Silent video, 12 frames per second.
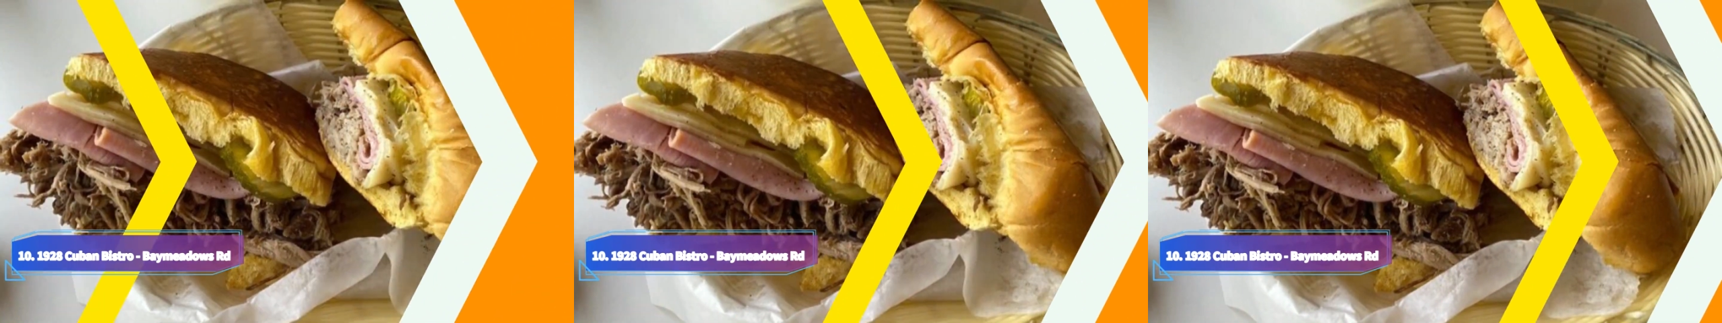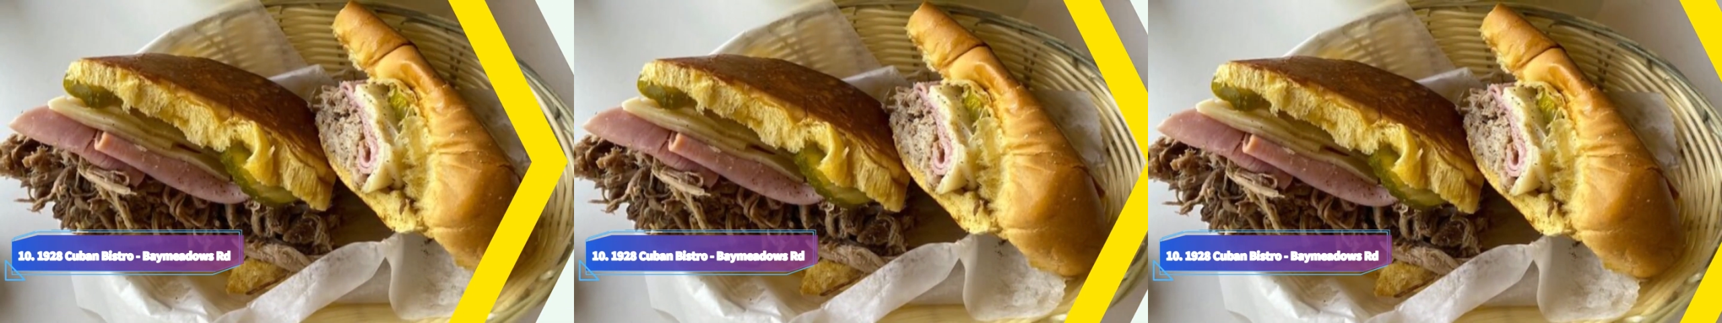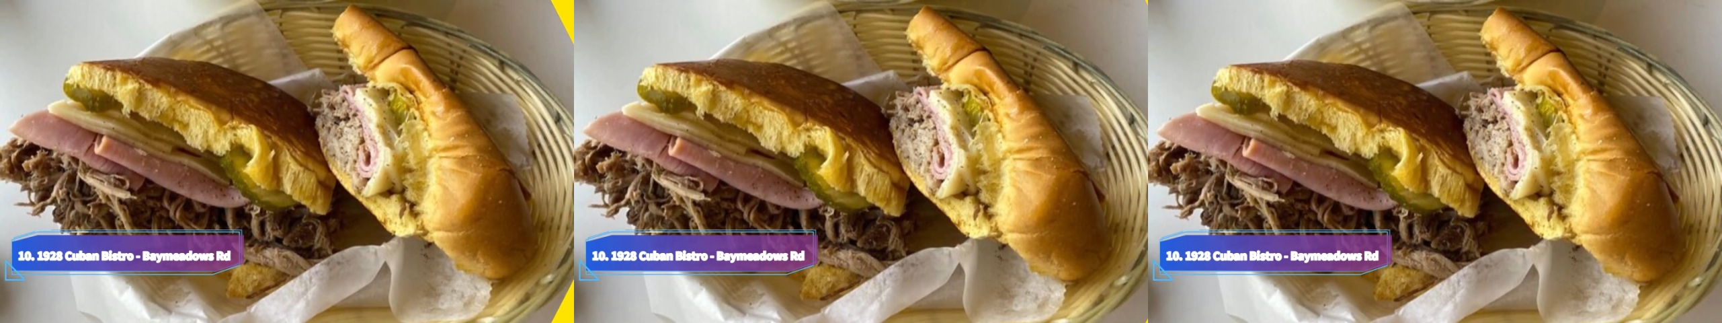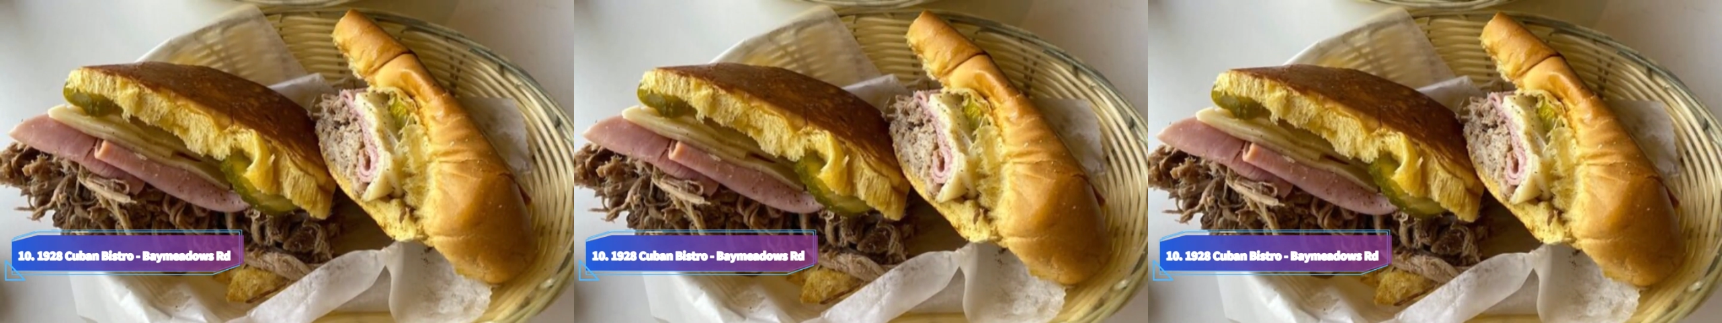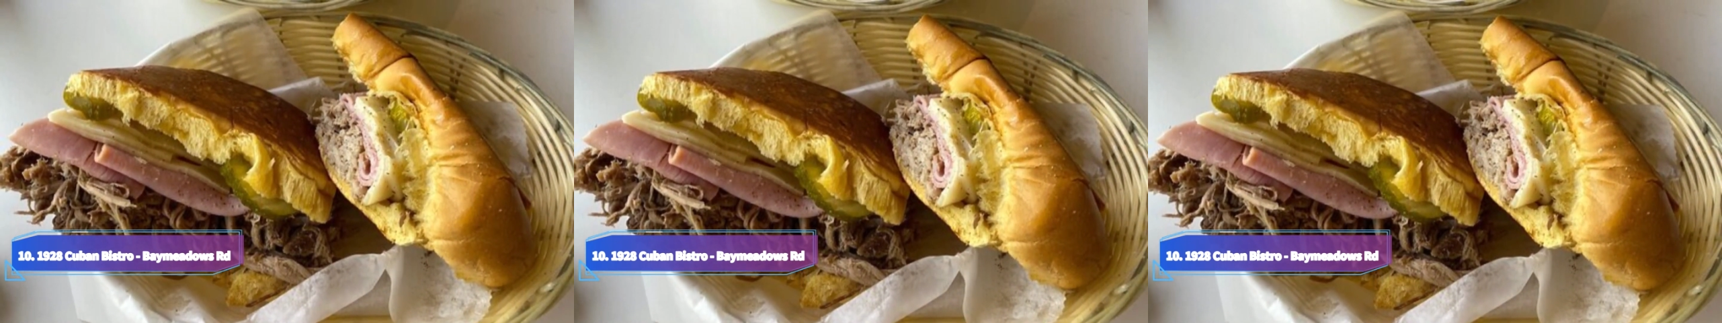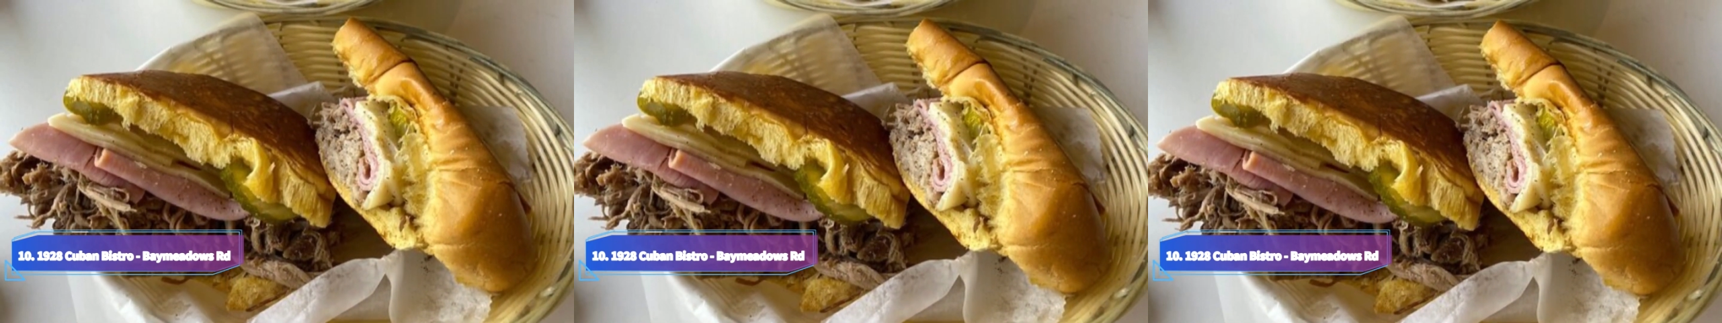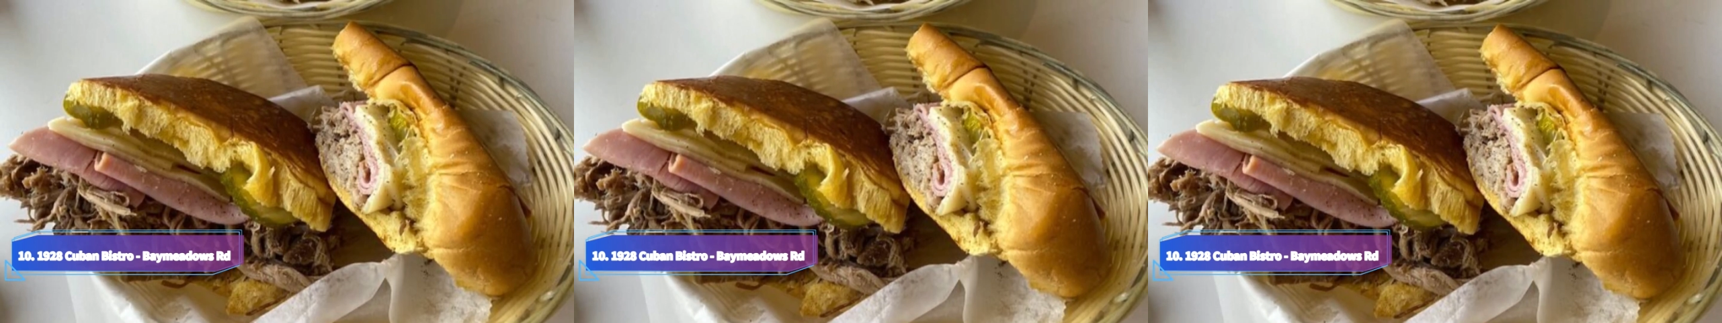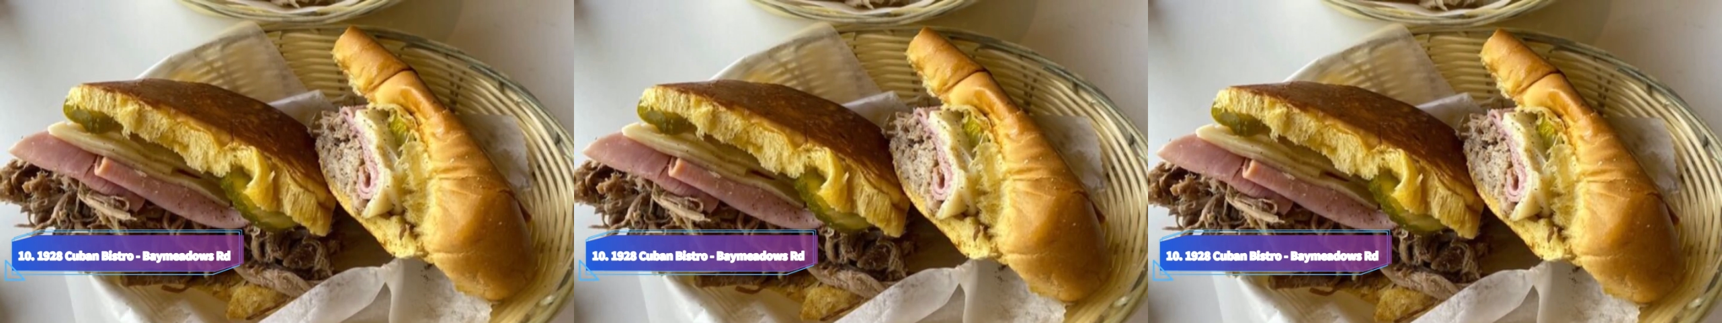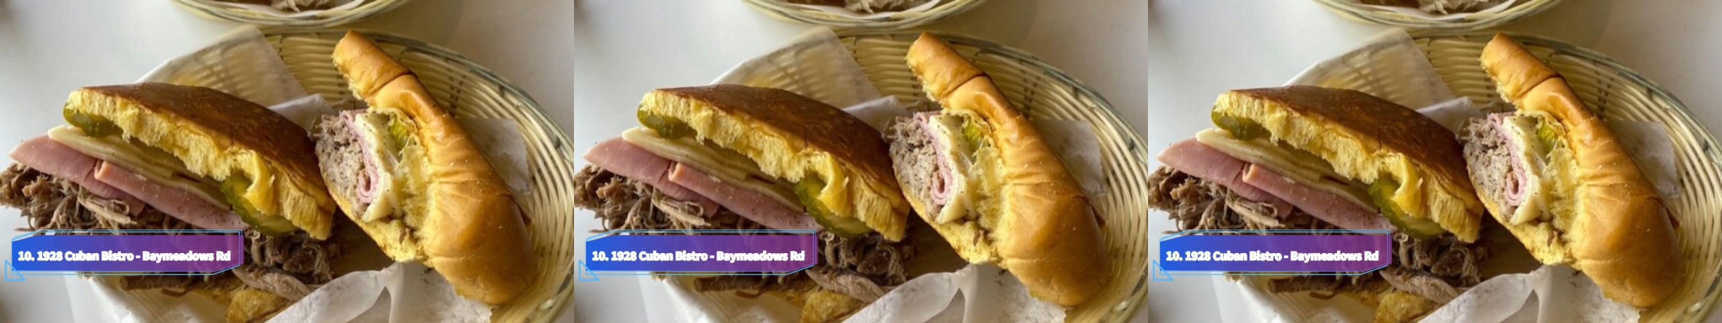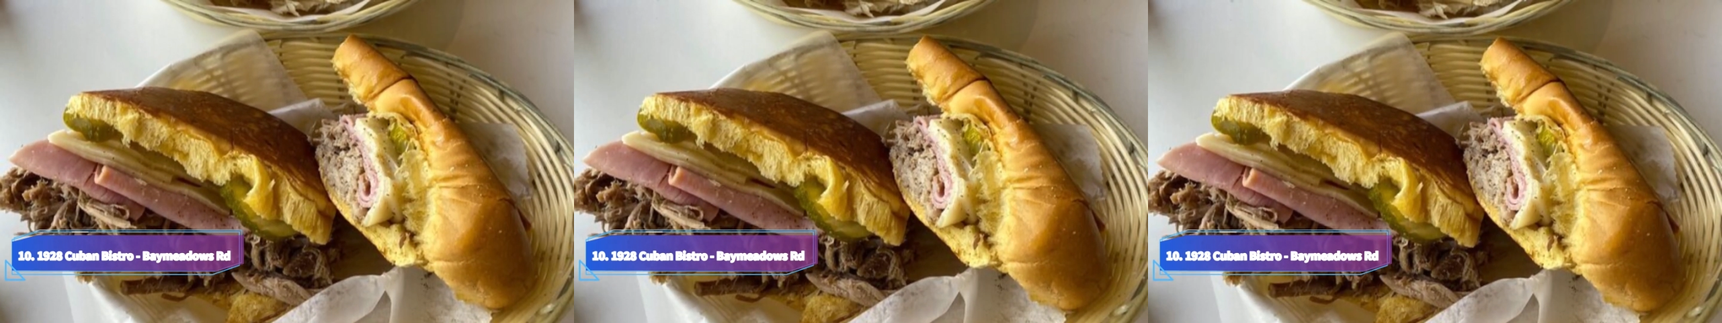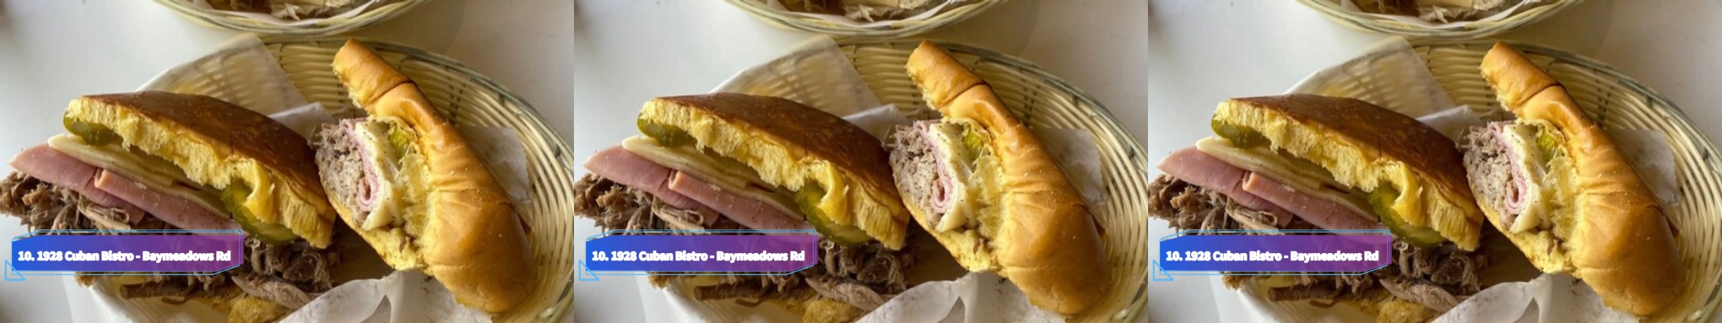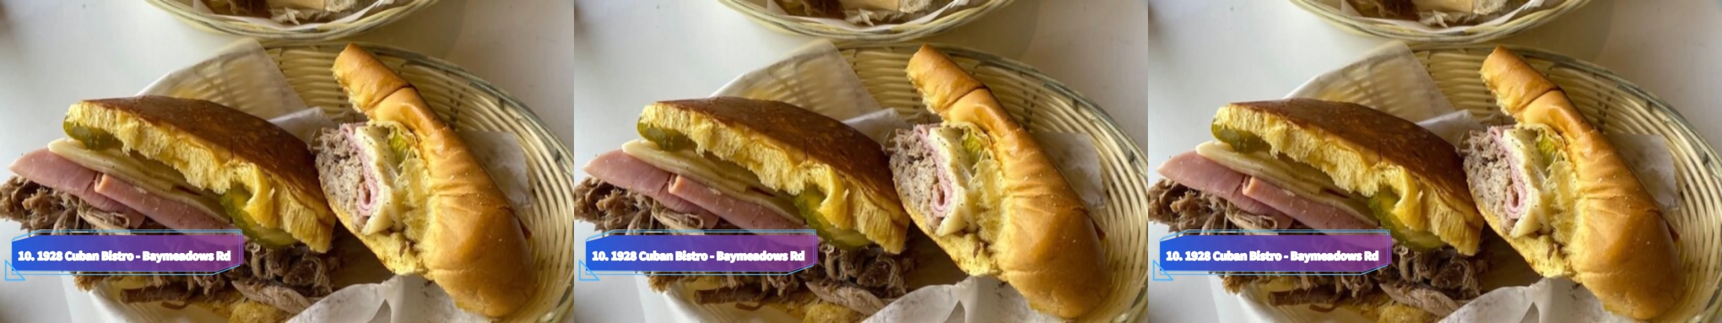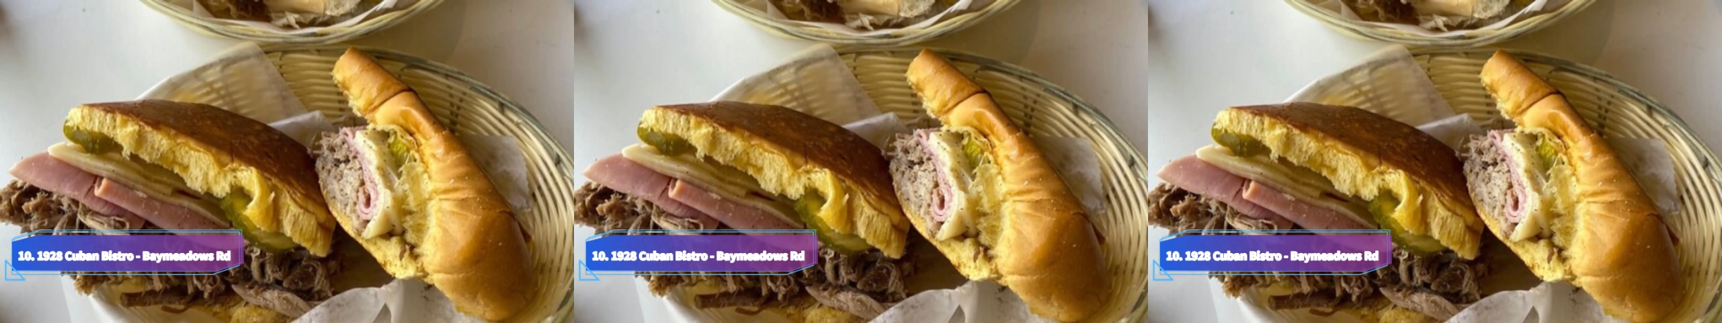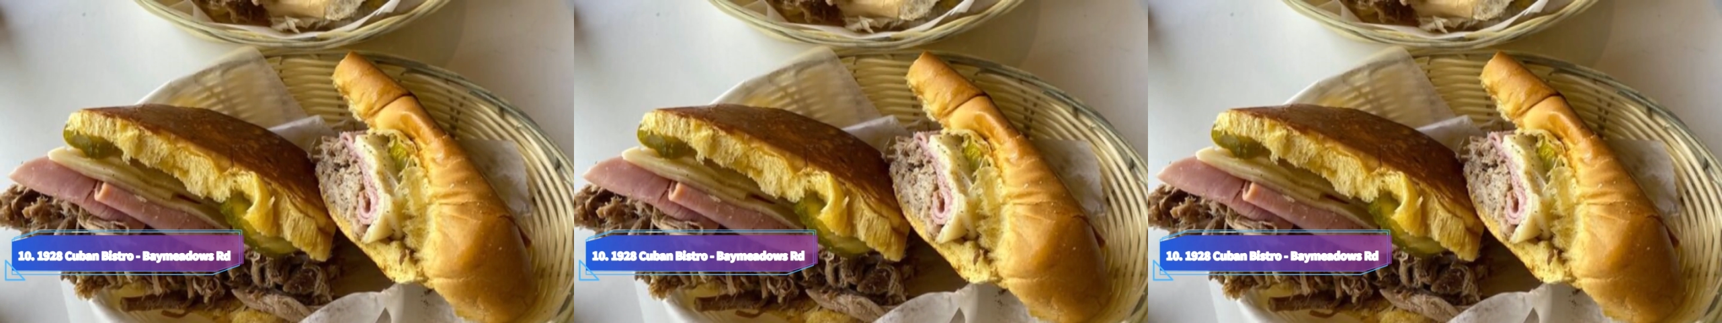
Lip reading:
(no speaker visible)